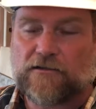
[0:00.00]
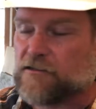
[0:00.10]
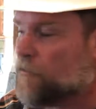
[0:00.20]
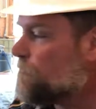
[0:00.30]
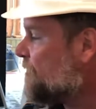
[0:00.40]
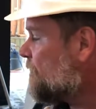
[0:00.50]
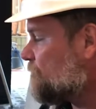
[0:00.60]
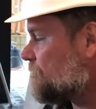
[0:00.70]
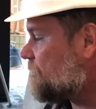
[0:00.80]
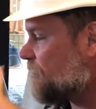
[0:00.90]
So
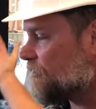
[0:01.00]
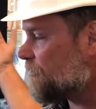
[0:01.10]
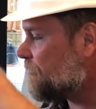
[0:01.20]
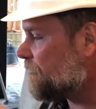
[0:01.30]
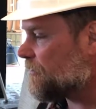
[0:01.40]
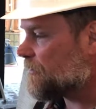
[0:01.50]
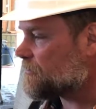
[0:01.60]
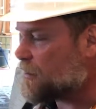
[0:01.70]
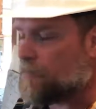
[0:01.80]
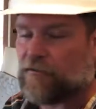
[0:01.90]
just another
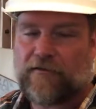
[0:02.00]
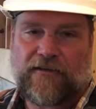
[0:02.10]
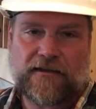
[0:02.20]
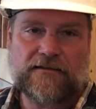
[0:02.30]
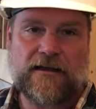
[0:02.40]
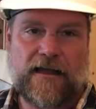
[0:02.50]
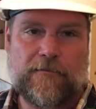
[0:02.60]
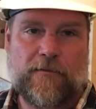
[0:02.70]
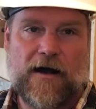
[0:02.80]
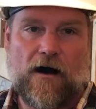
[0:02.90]
example of things that
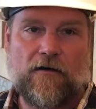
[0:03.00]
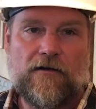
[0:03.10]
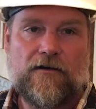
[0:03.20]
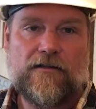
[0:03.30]
came about